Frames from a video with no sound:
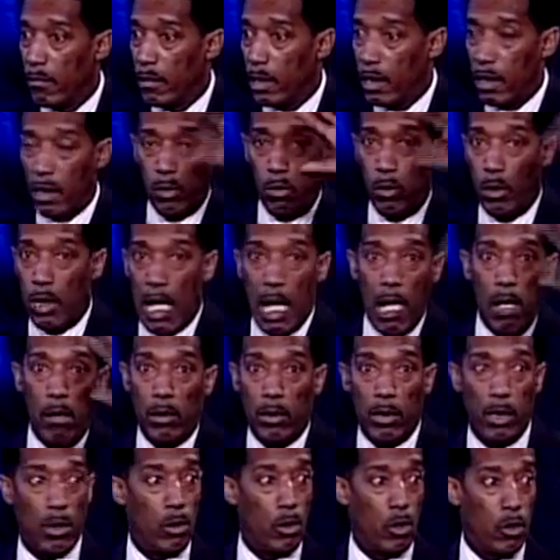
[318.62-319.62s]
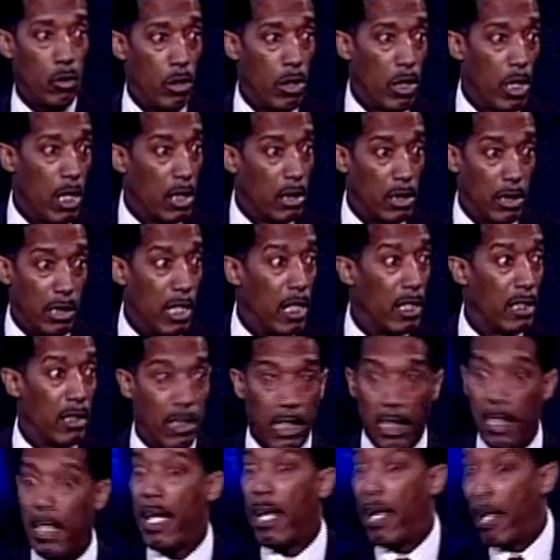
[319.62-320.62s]
Because when I was on drugs, nothing
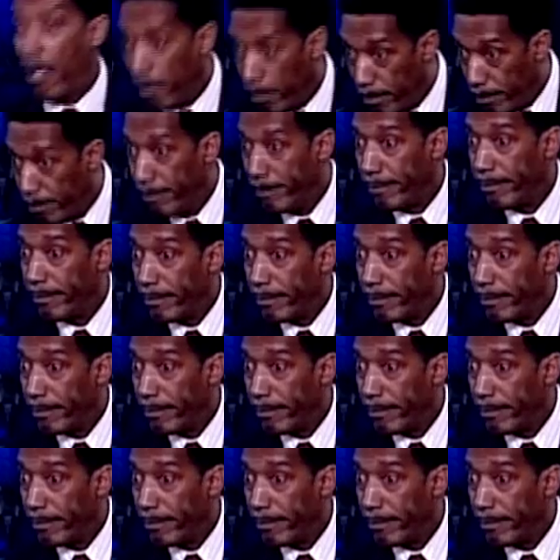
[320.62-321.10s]
could help.